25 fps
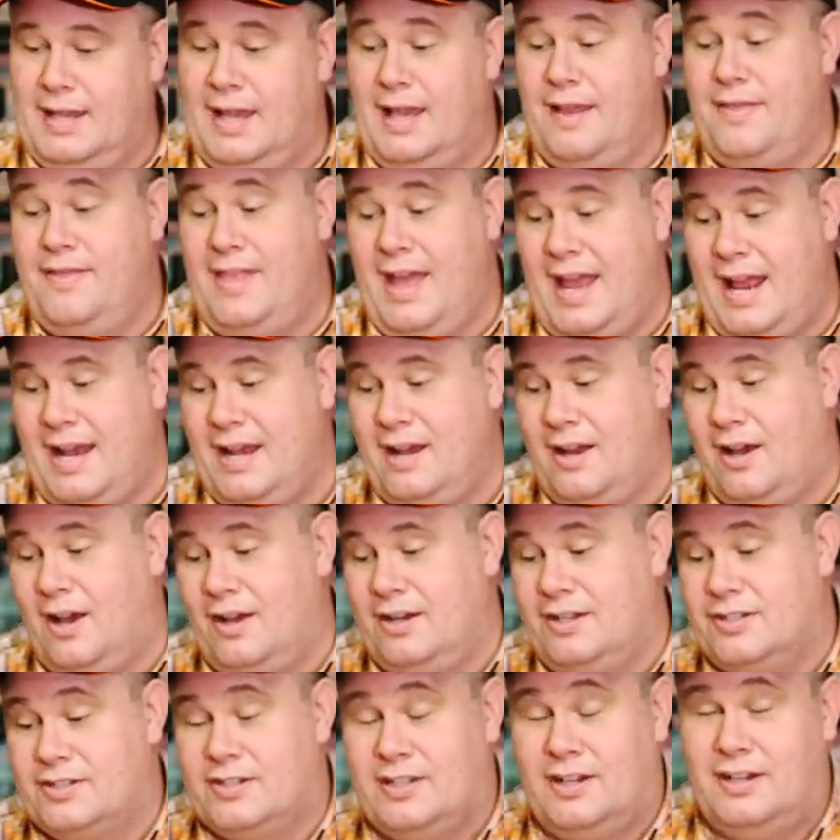And then
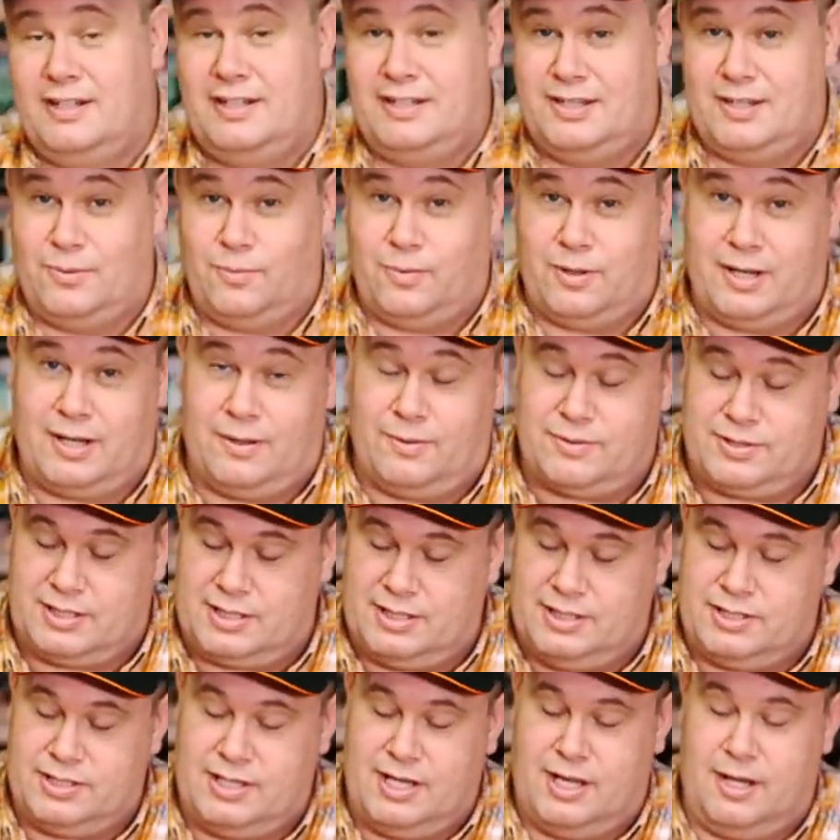I decided that what I was
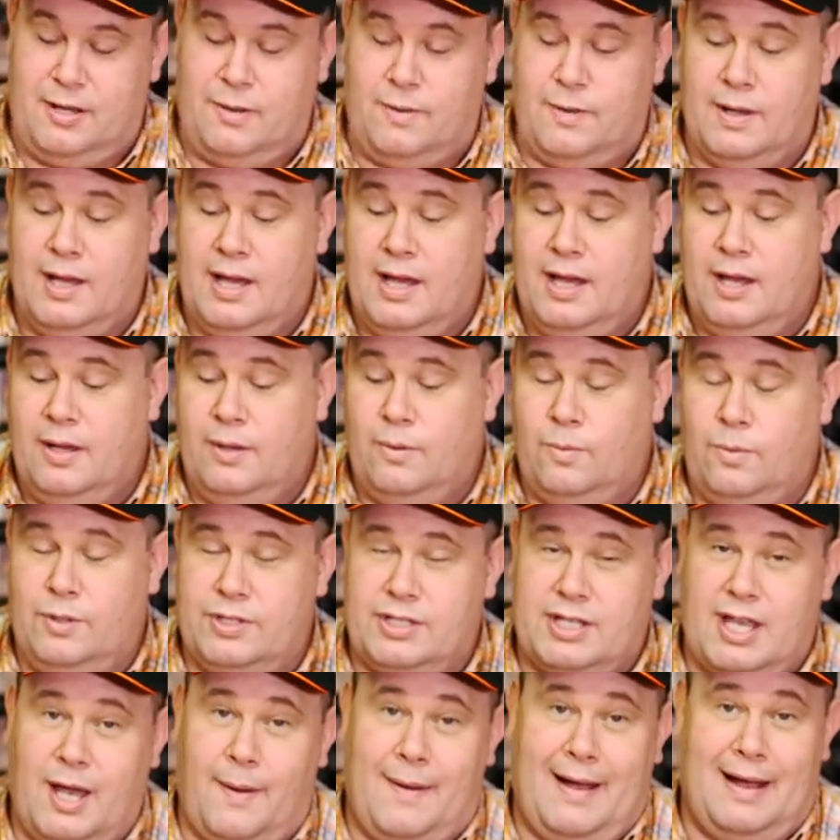gonna do
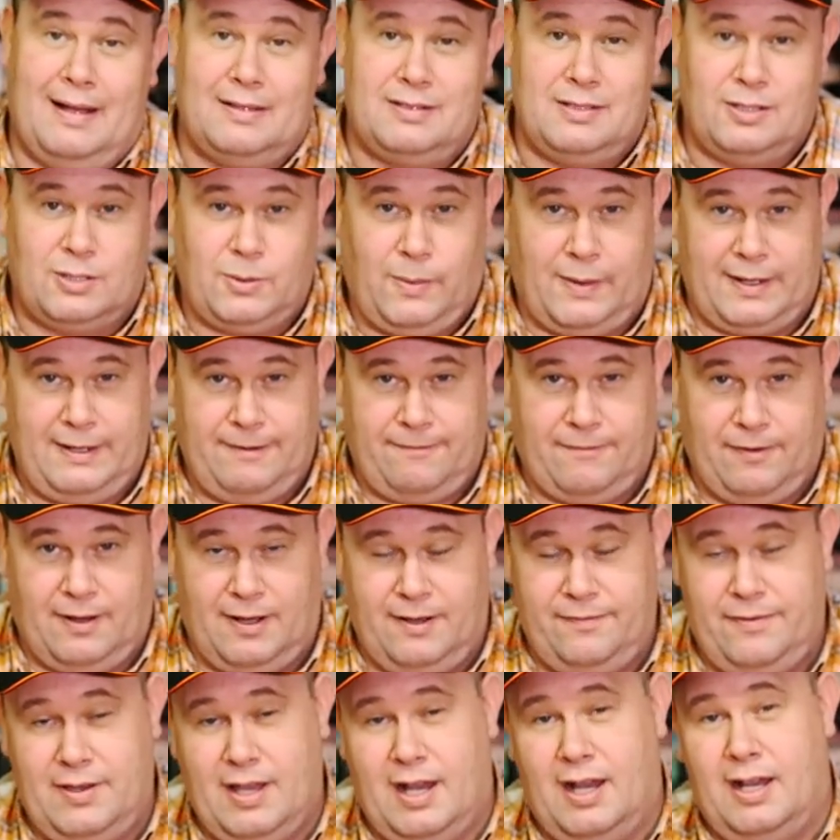was go out to
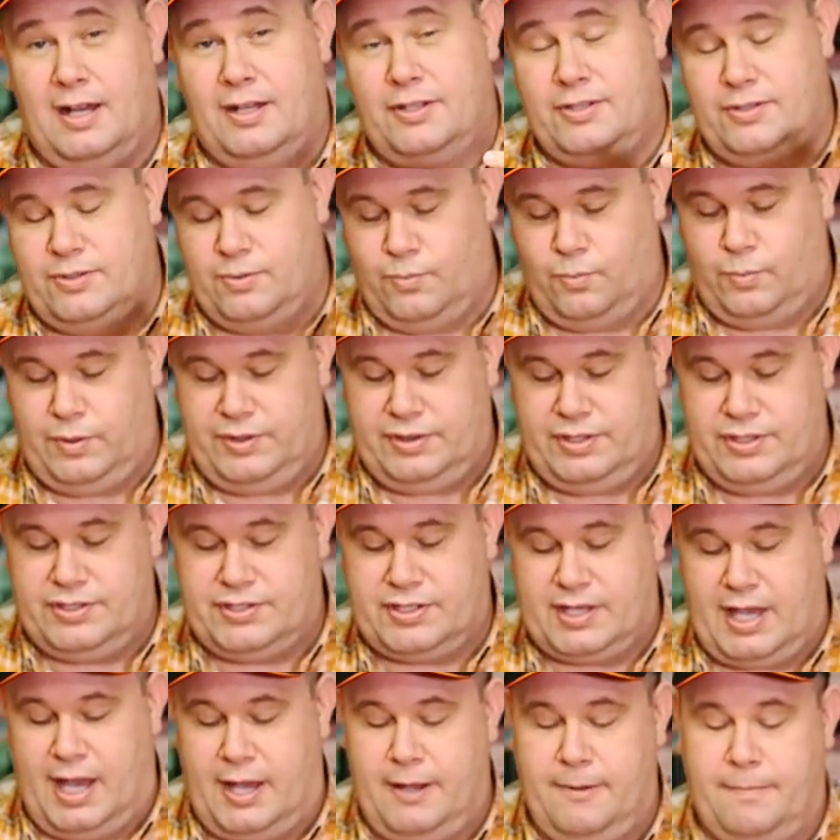25 yards with the
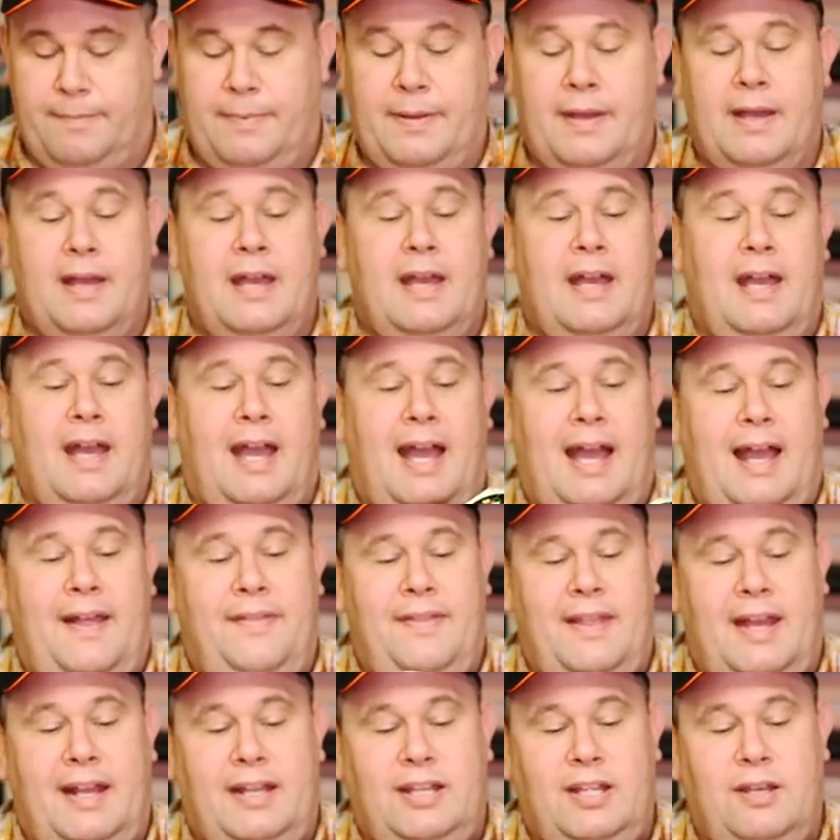scope,
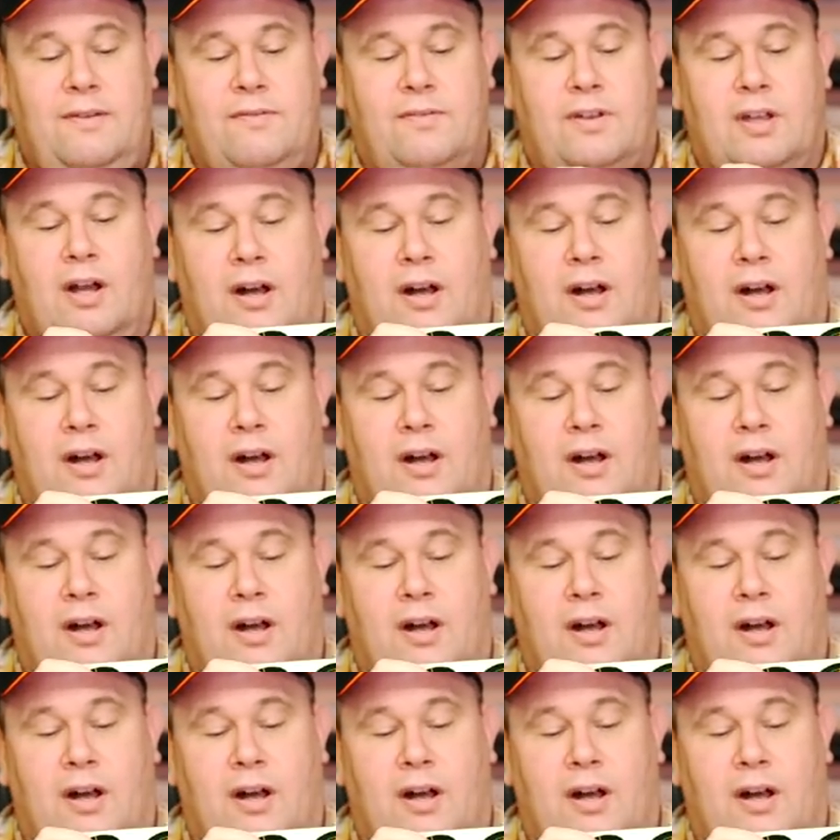and then you've